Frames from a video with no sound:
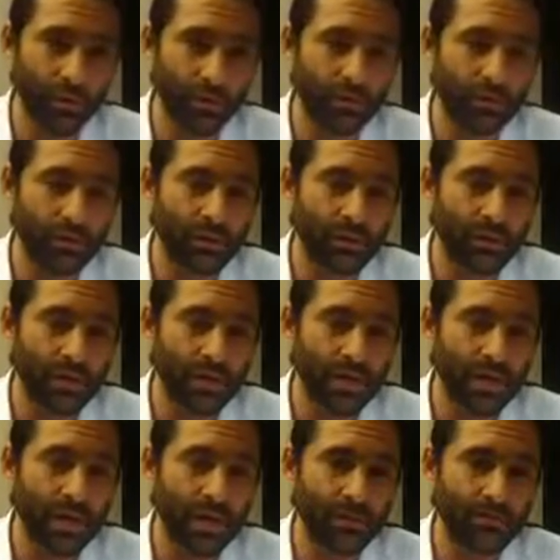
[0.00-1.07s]
fuel,
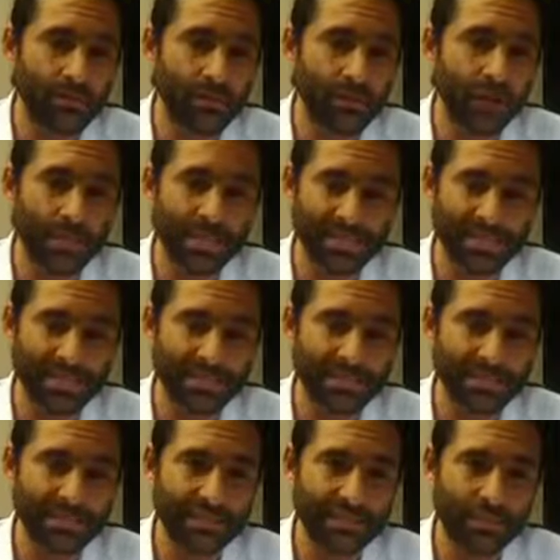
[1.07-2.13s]
no
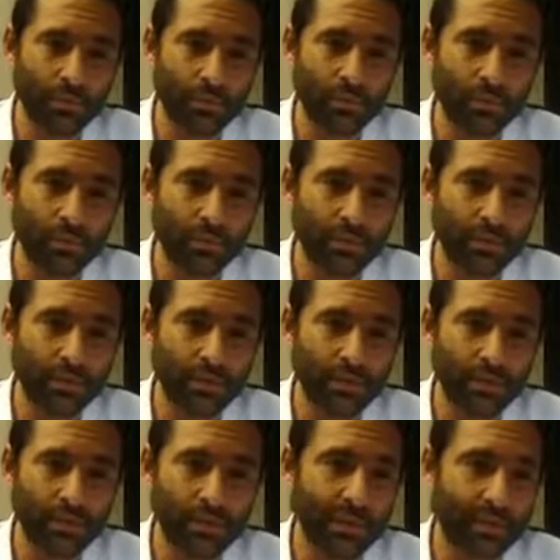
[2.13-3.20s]
medicines, no
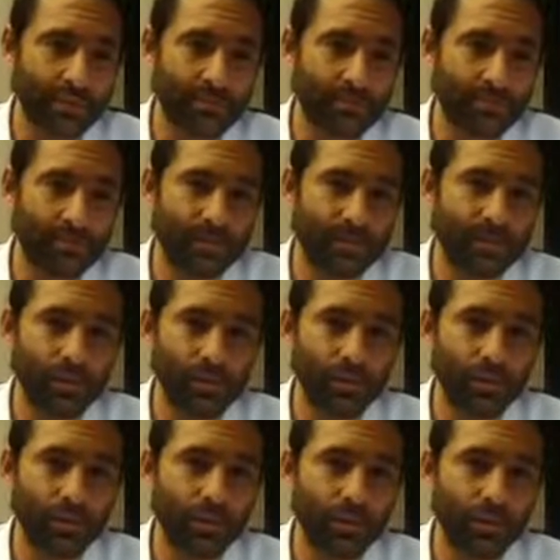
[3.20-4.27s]

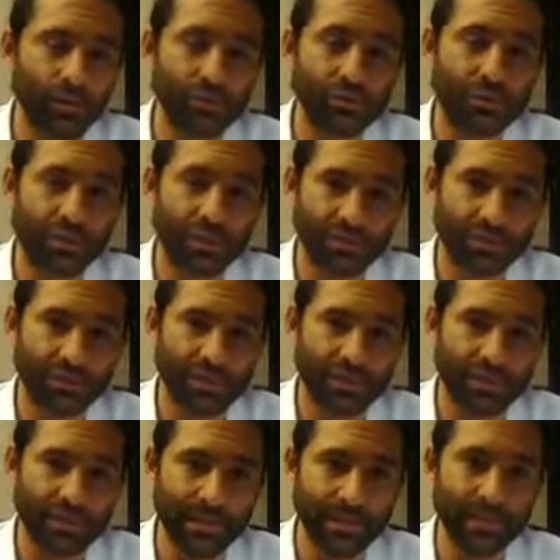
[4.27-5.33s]
new
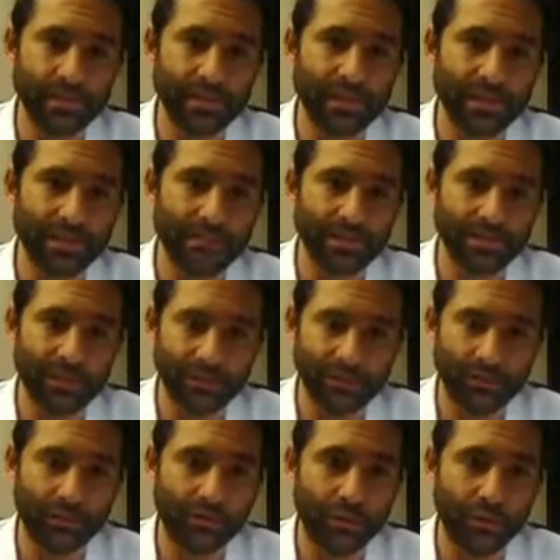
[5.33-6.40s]
doctors coming in to relieve the
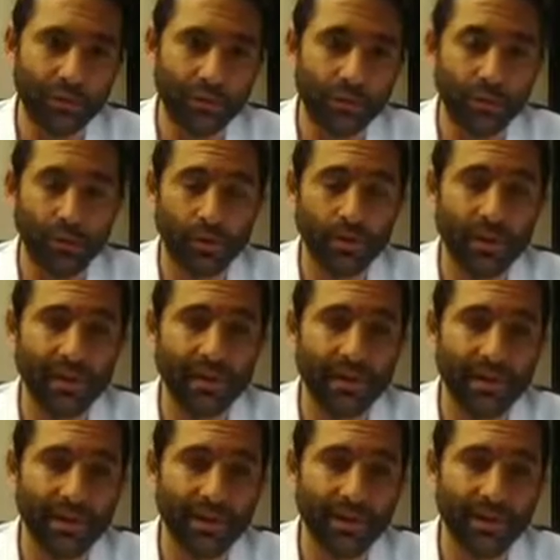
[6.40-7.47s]
doctors who are
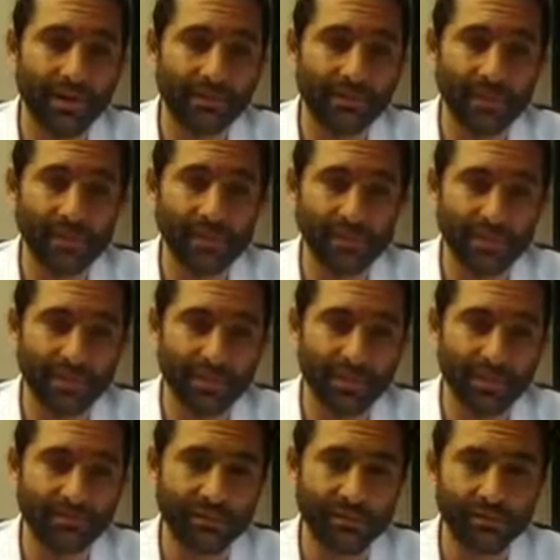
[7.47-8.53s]
already there and have been
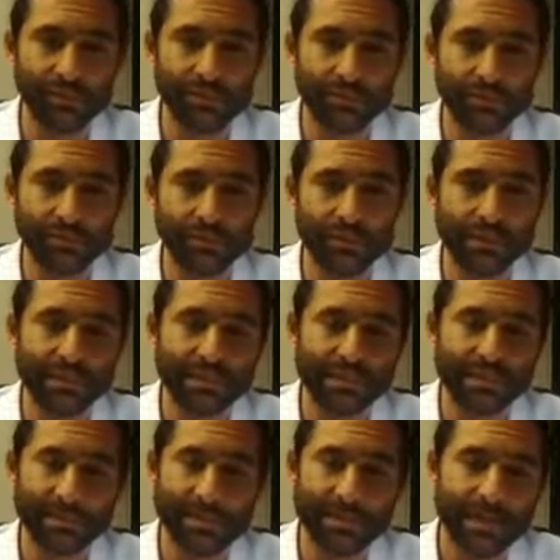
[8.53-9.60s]
exhausted for the past 3
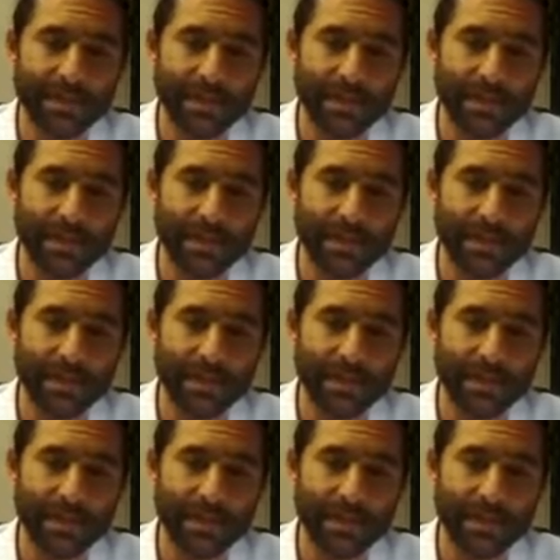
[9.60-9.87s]
weeks.